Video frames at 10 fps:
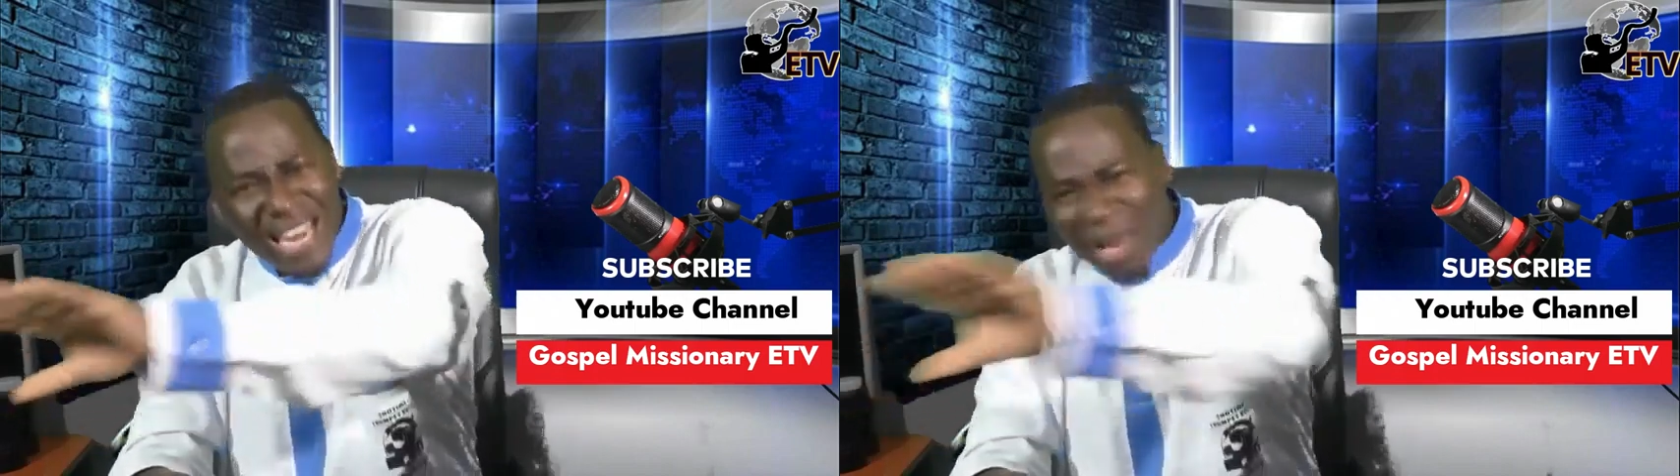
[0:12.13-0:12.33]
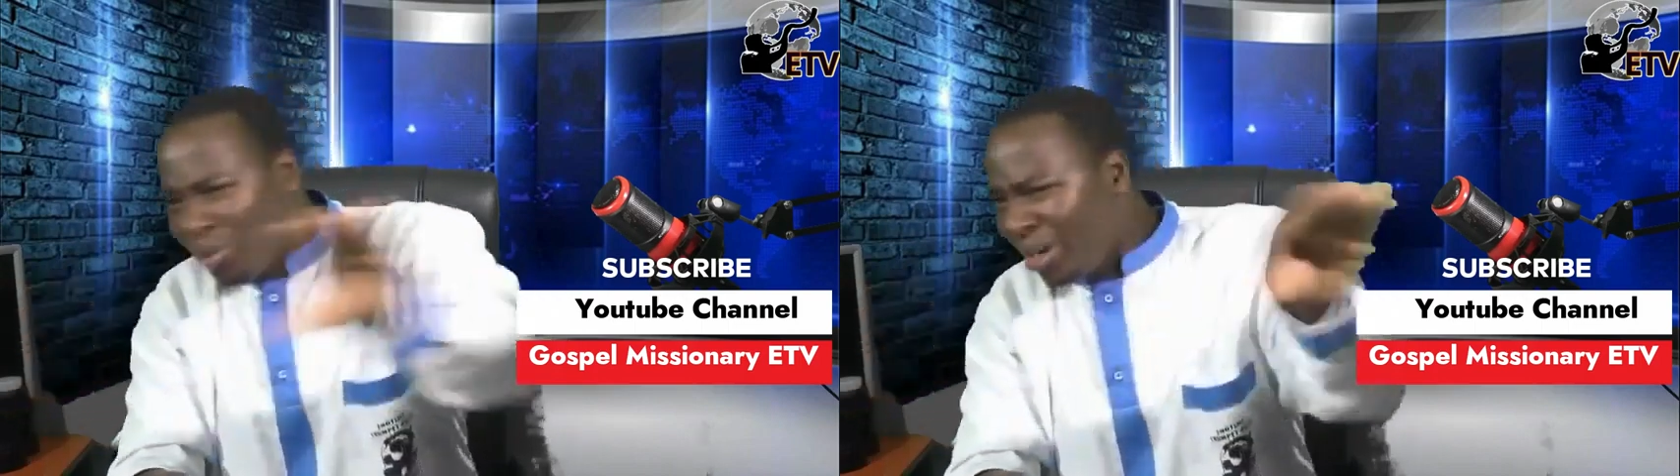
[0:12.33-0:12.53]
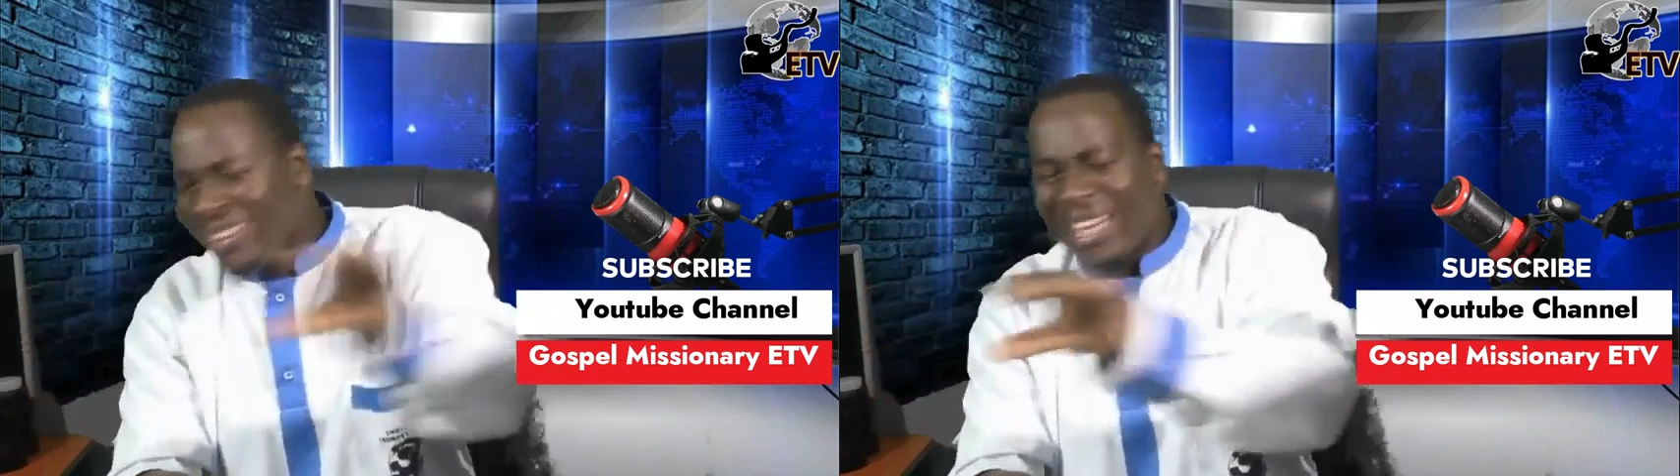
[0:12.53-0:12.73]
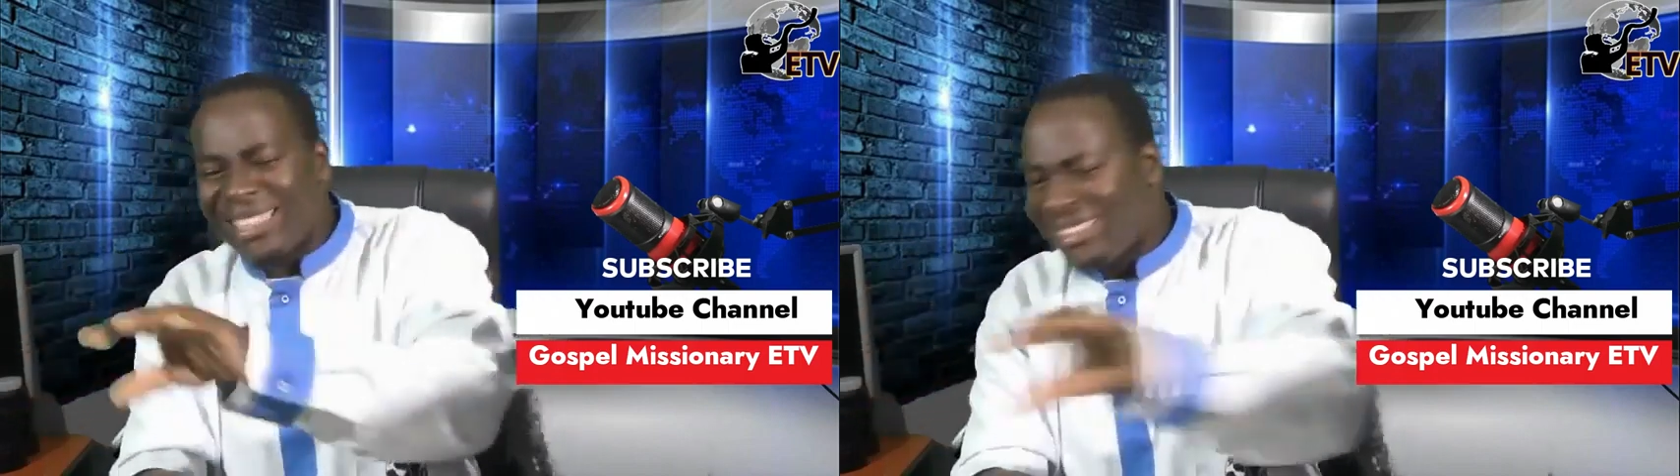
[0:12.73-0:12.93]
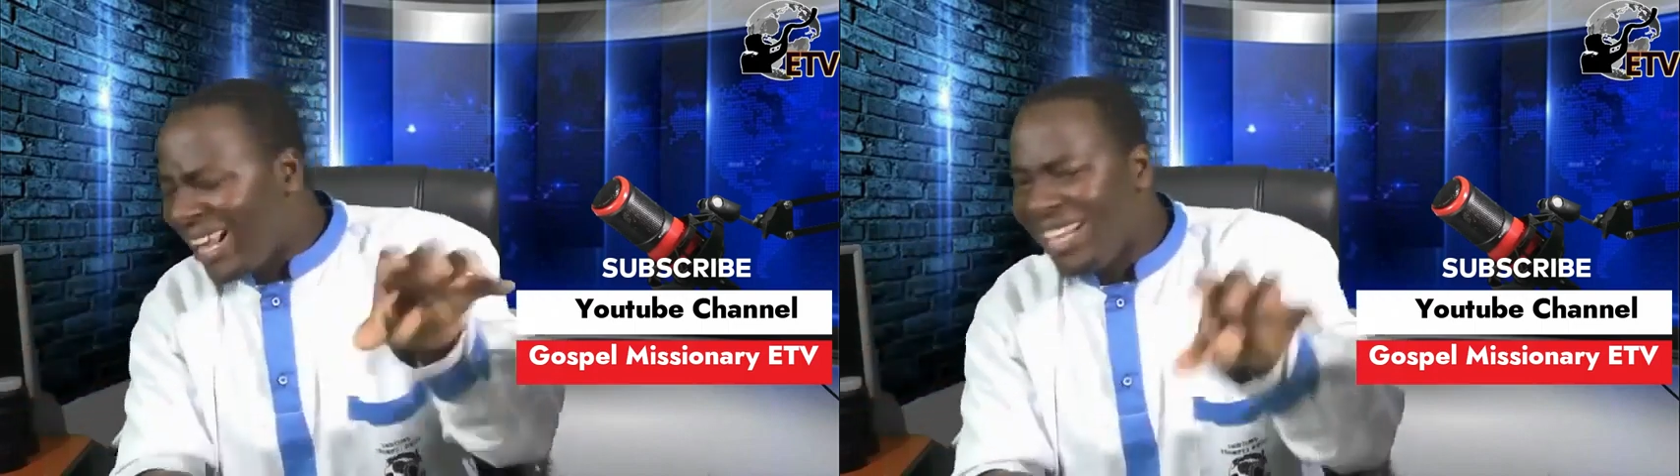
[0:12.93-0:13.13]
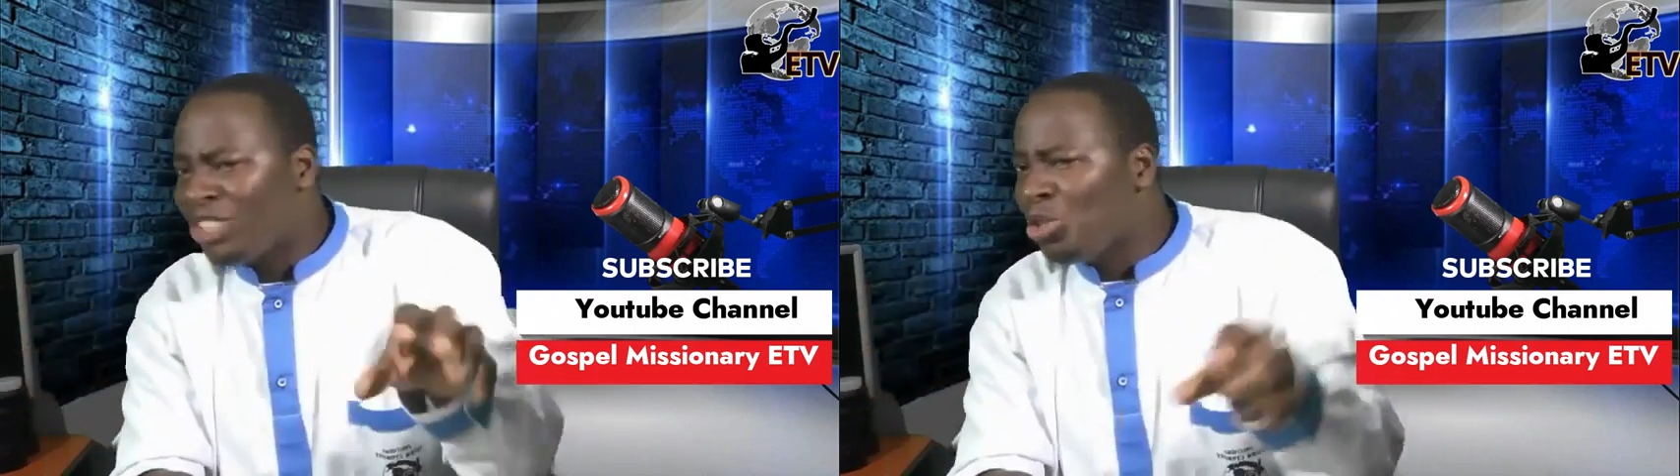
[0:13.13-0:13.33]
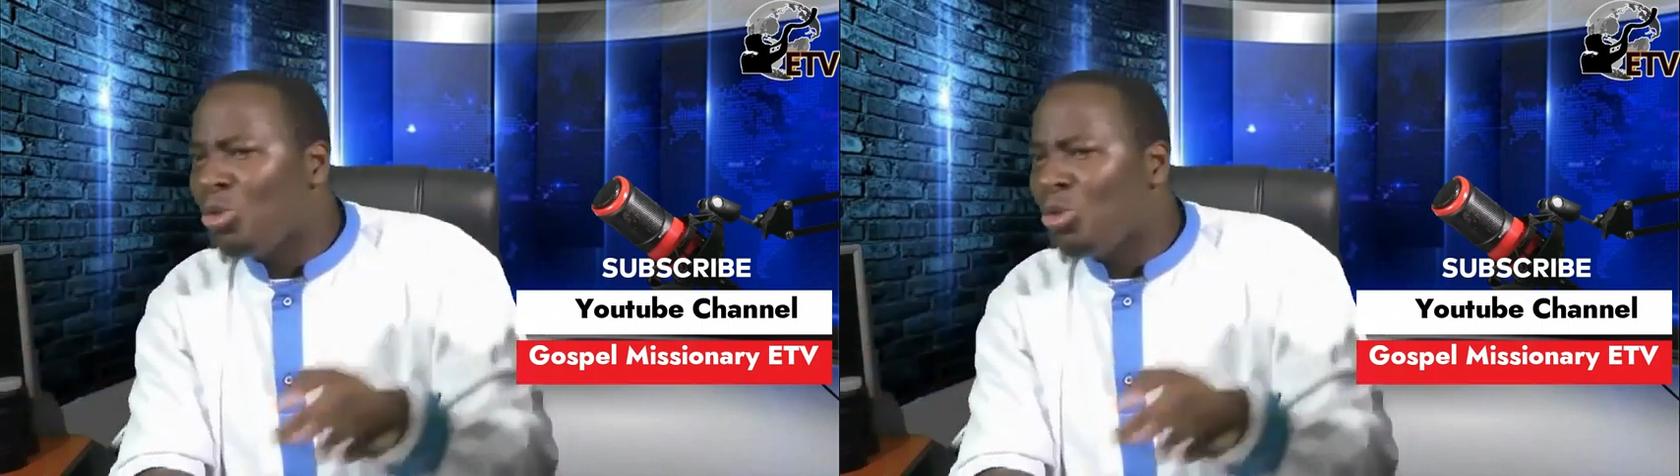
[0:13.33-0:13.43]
anybody that tells